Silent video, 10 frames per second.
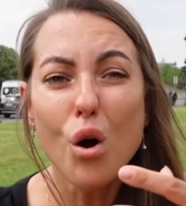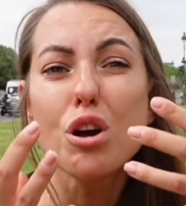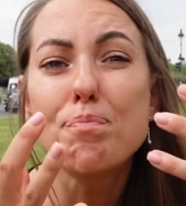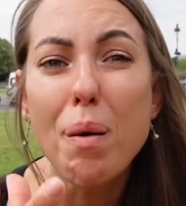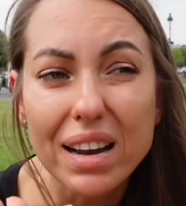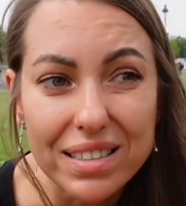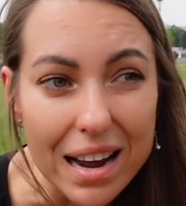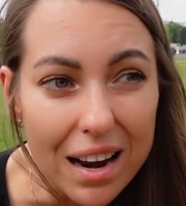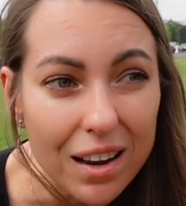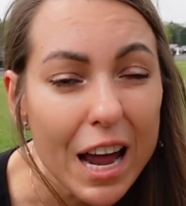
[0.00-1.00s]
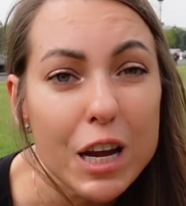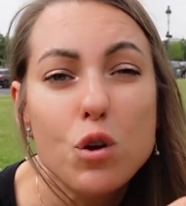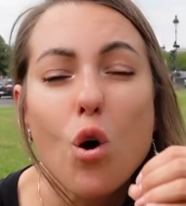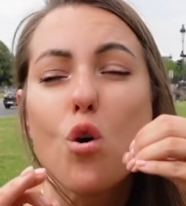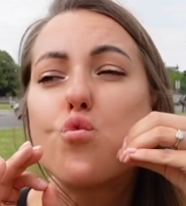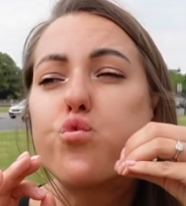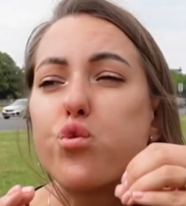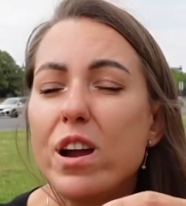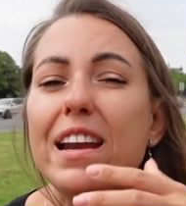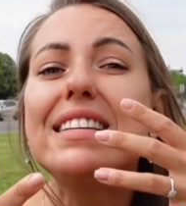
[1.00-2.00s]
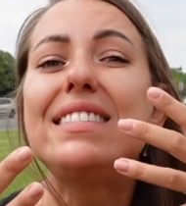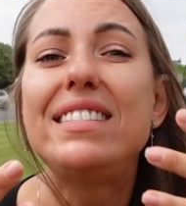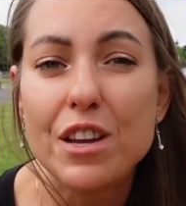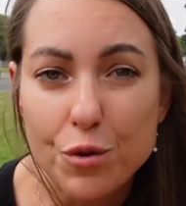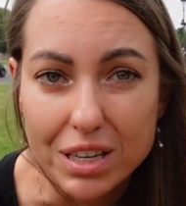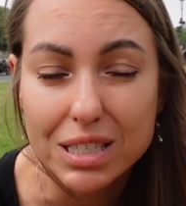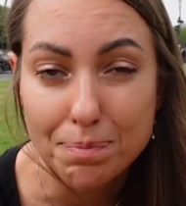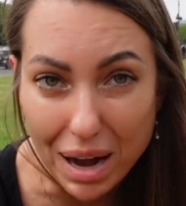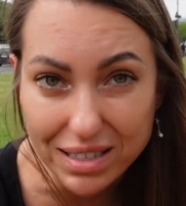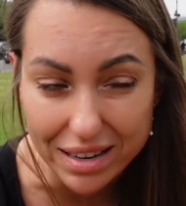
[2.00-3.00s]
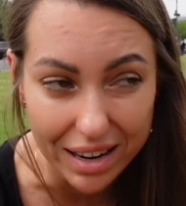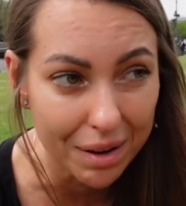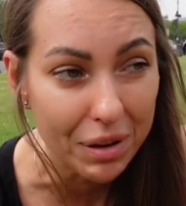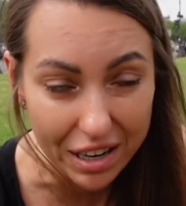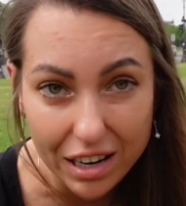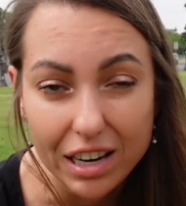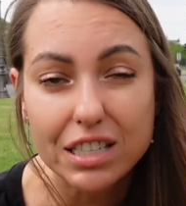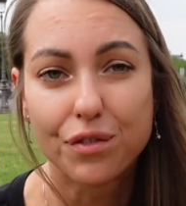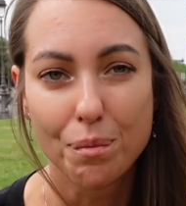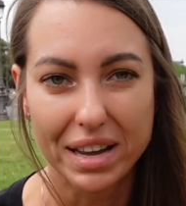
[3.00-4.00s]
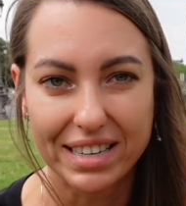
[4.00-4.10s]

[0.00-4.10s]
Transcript: your partner, like your really serious partner, is from that